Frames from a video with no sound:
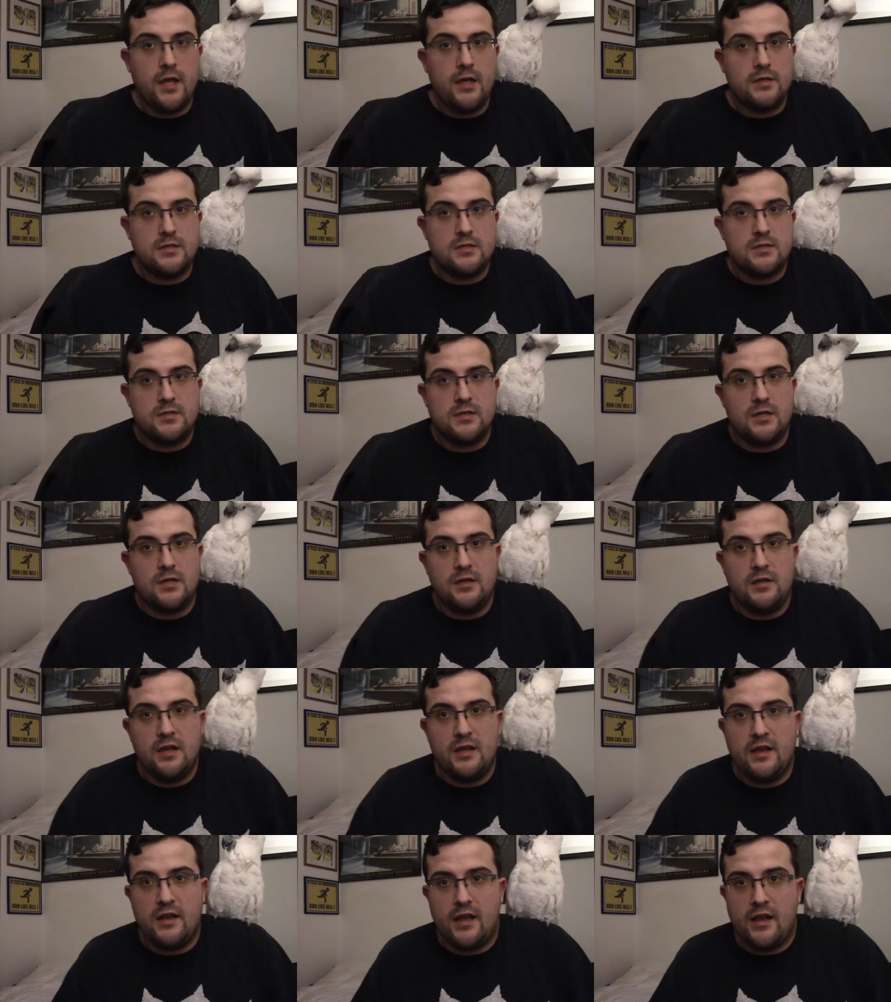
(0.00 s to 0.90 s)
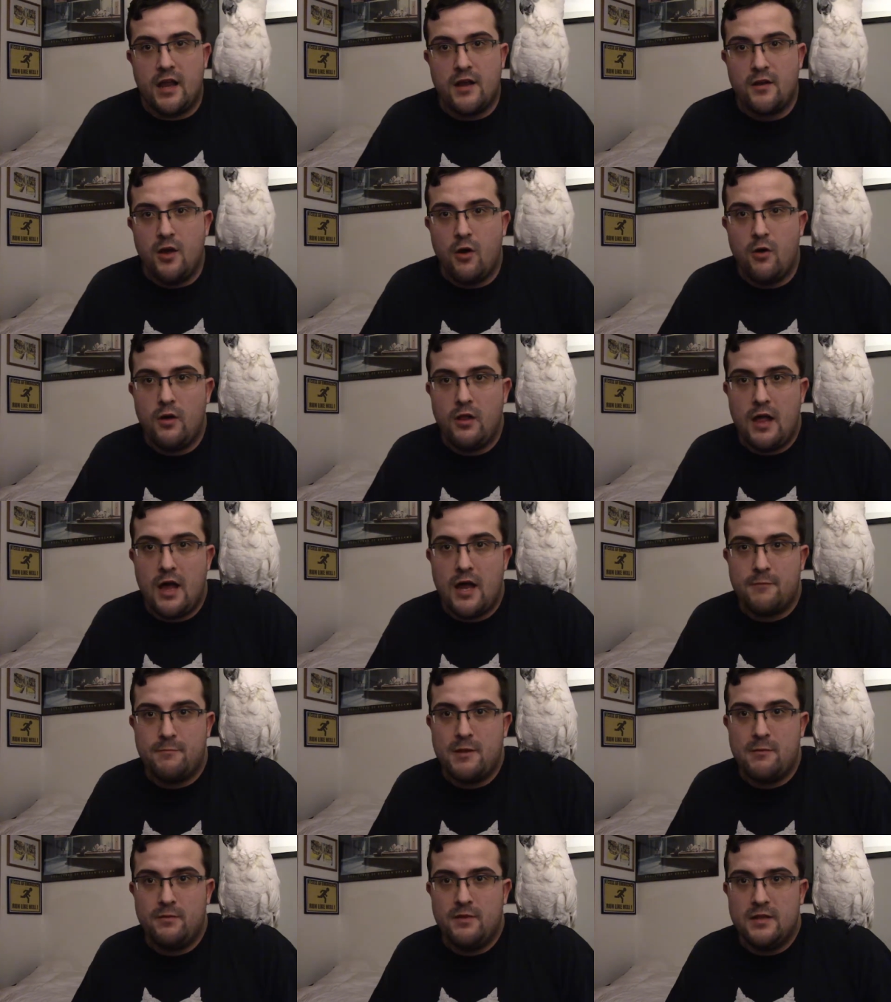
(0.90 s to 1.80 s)
It's uh, again, like I know a lot
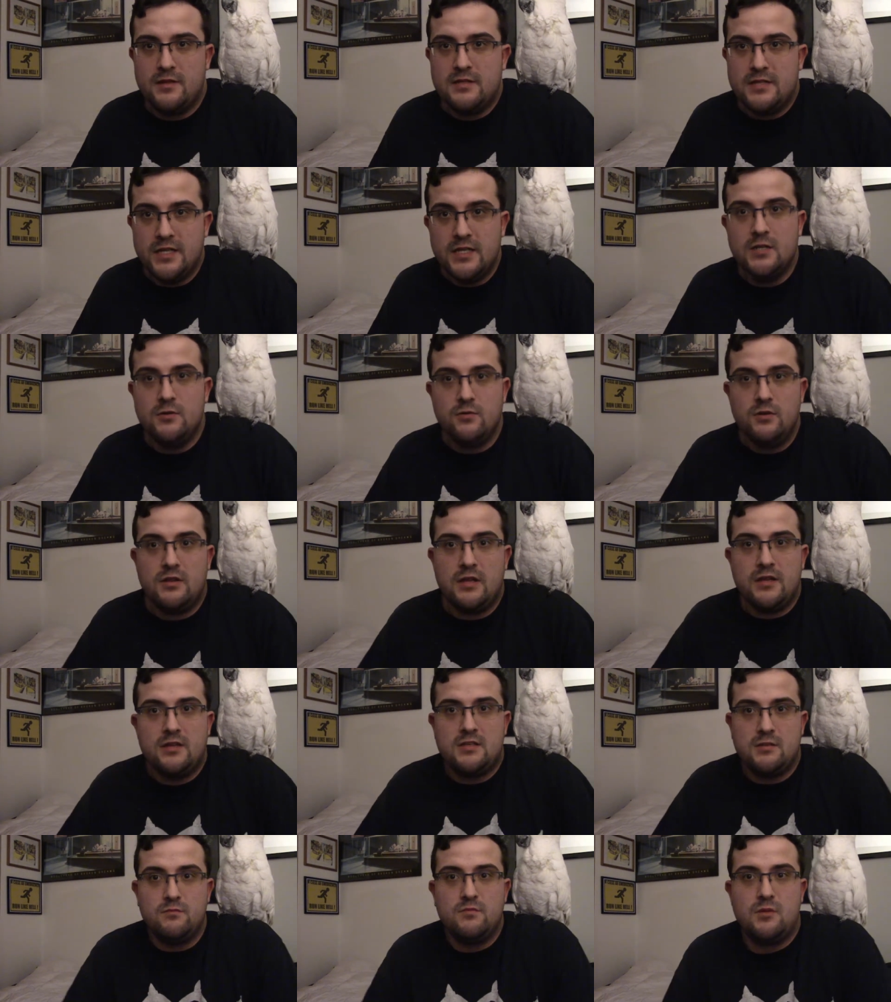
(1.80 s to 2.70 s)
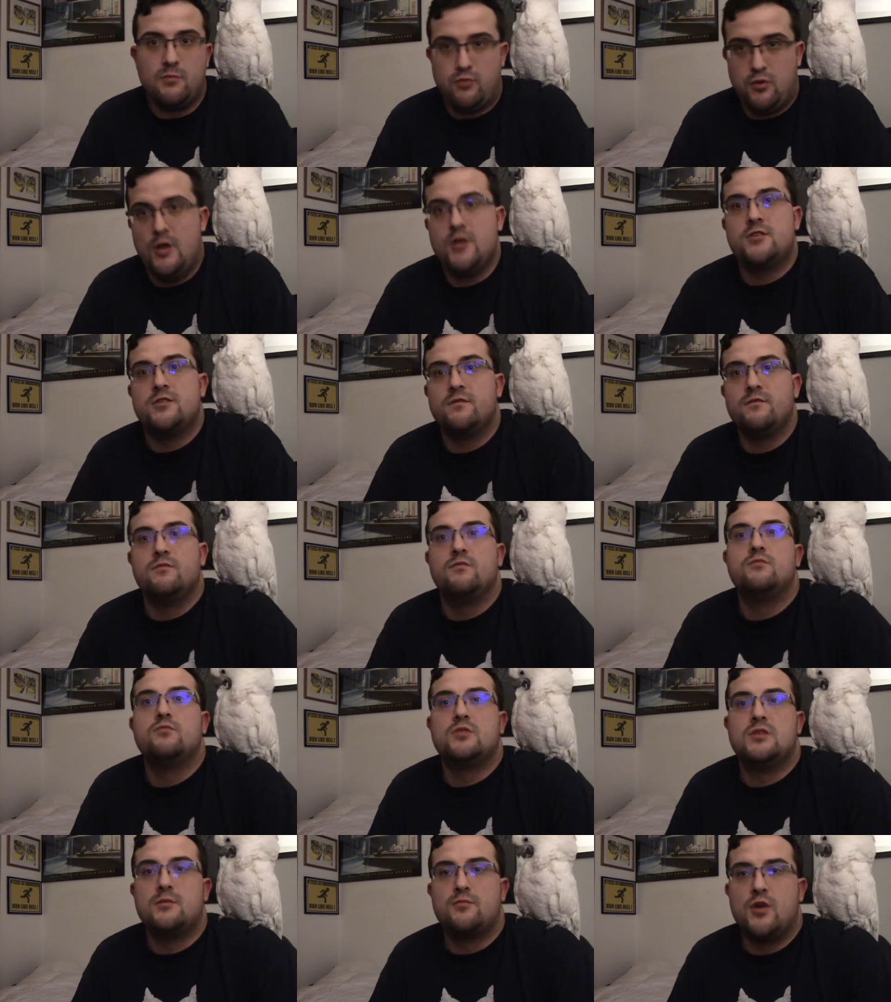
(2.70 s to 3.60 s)
of people that deal with like some
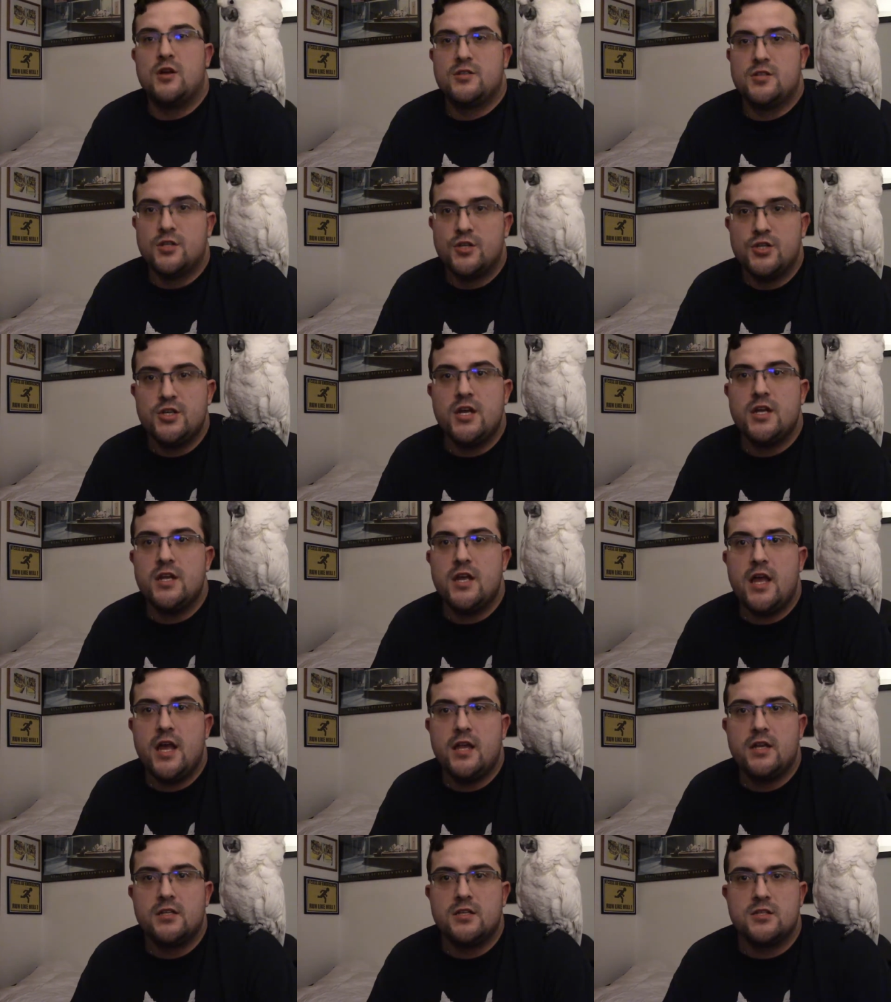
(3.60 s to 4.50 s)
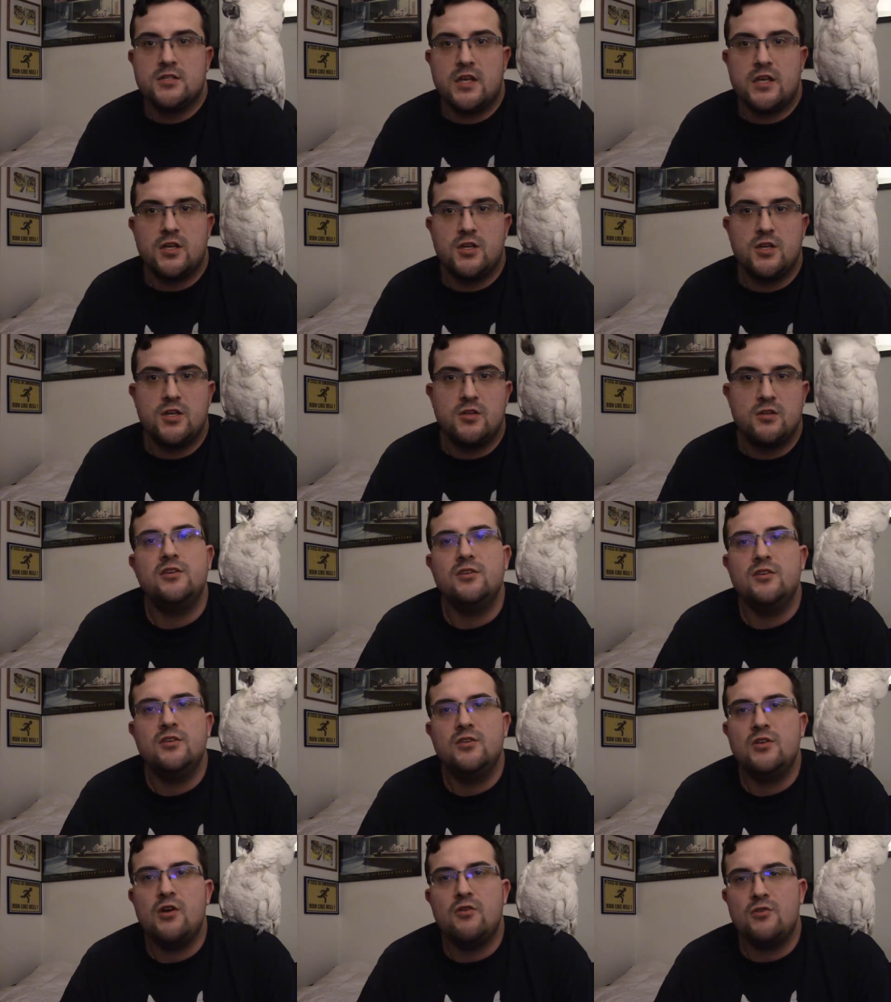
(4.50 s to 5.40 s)
depressive, depressing shit, and it's like you
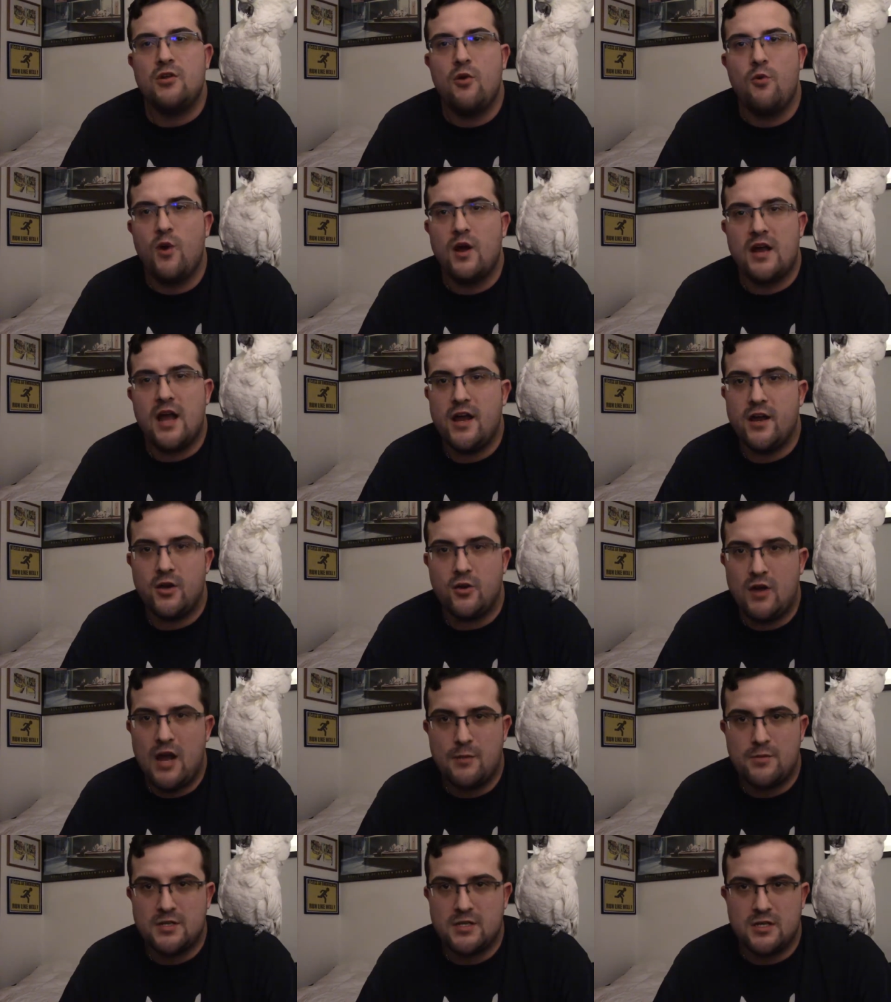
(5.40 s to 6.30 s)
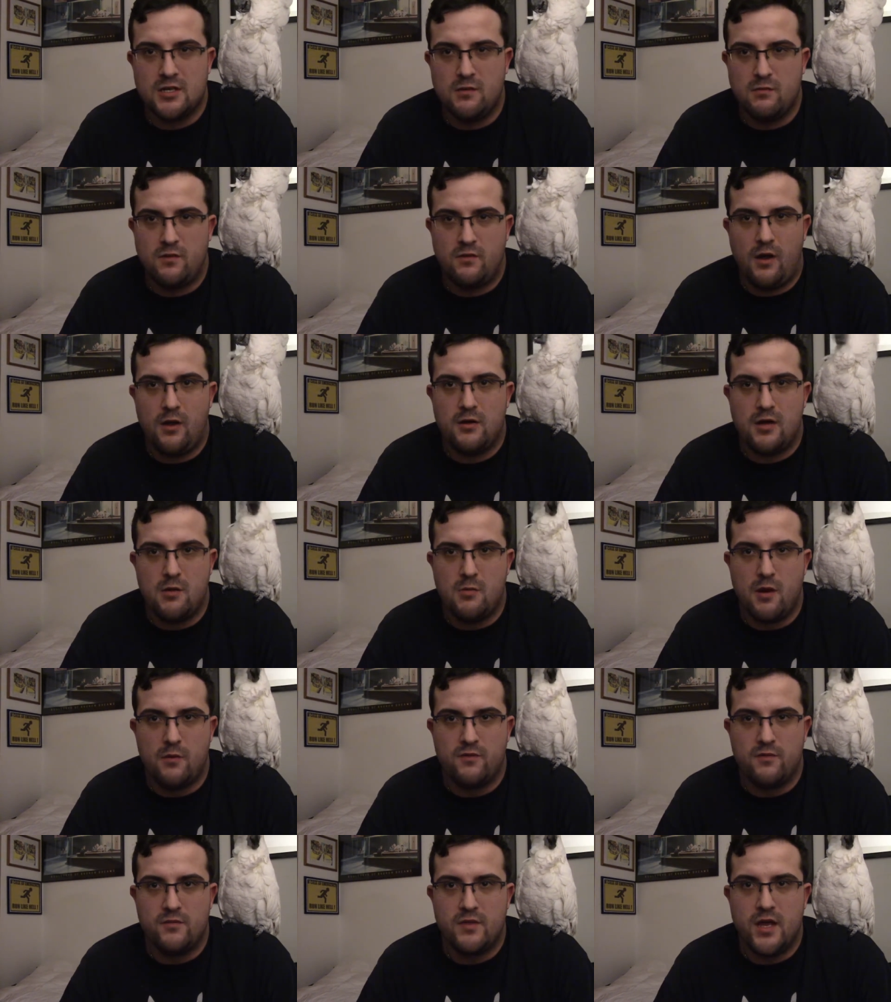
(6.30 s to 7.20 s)
you don't know what kind of crap's gonna come come
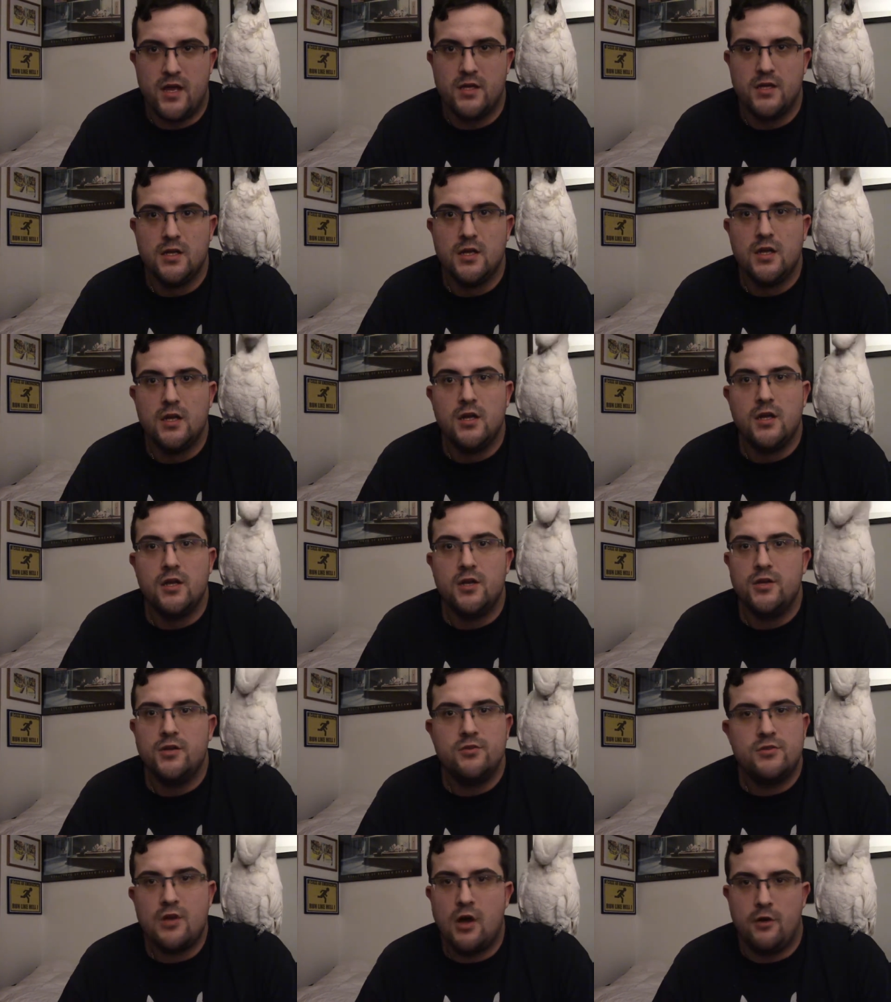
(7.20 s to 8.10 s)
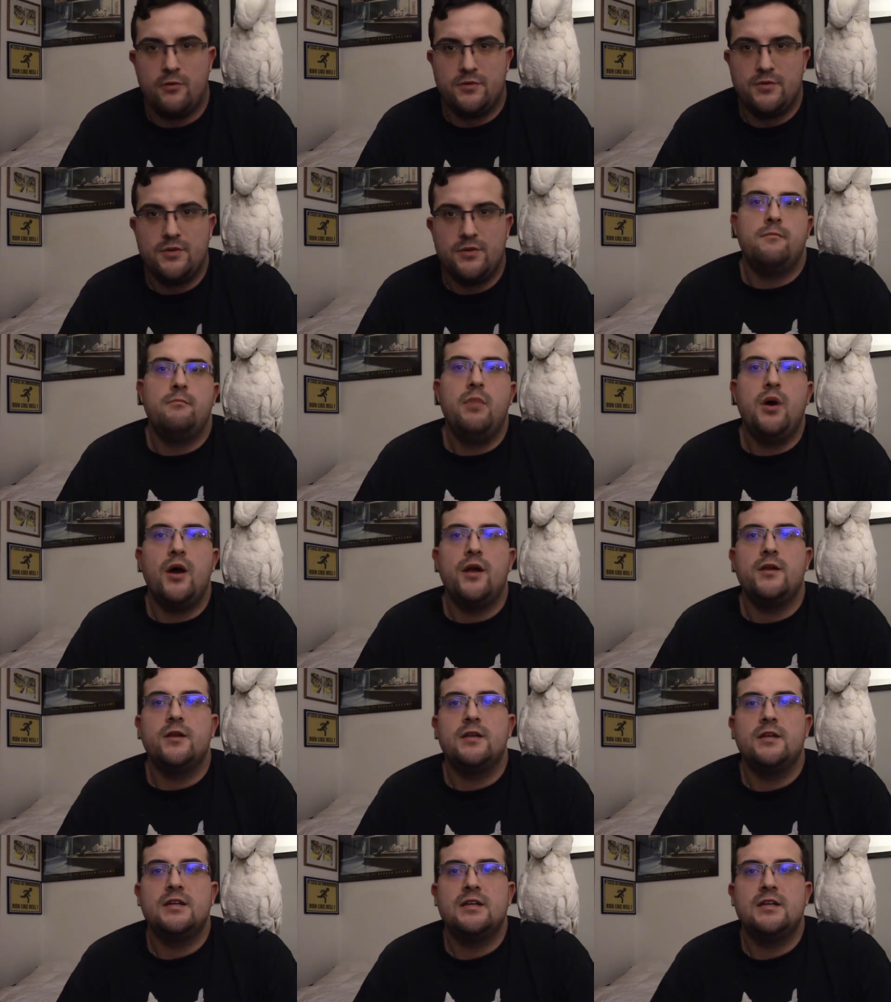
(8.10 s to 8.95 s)
up from that. You don't. But